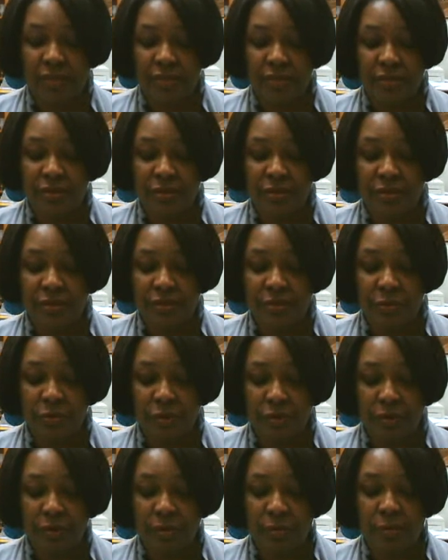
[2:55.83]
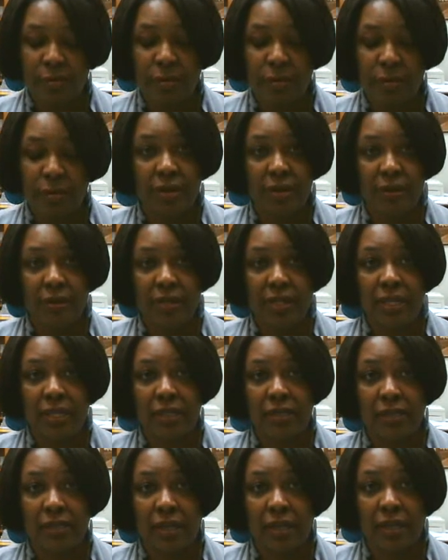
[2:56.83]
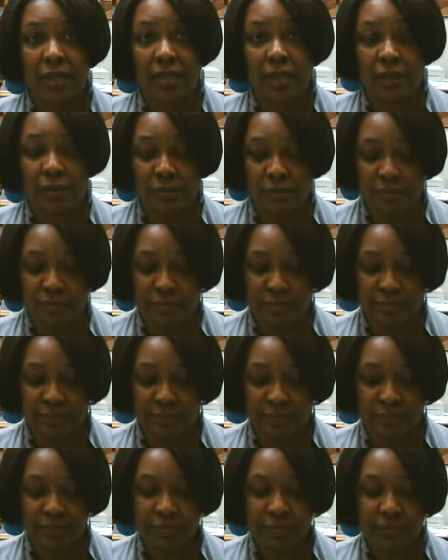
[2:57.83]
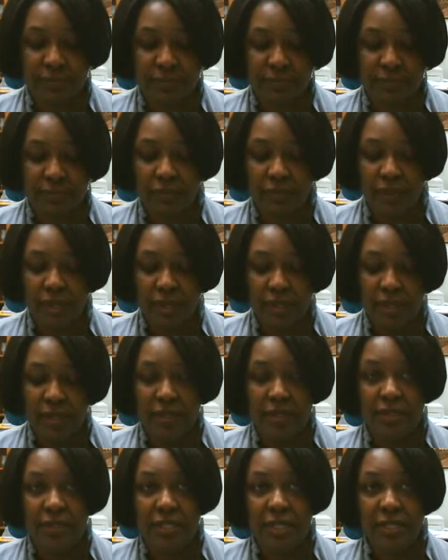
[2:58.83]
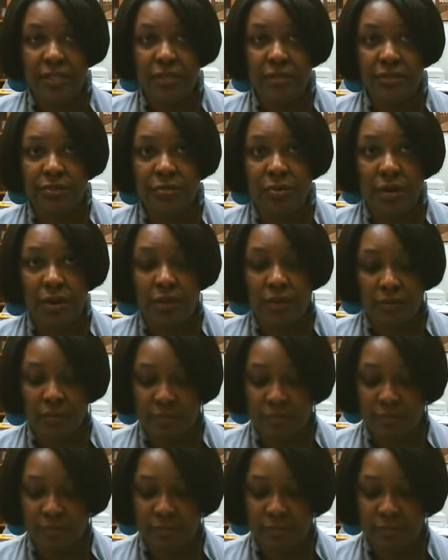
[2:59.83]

Students work primarily alone. Teacher's role.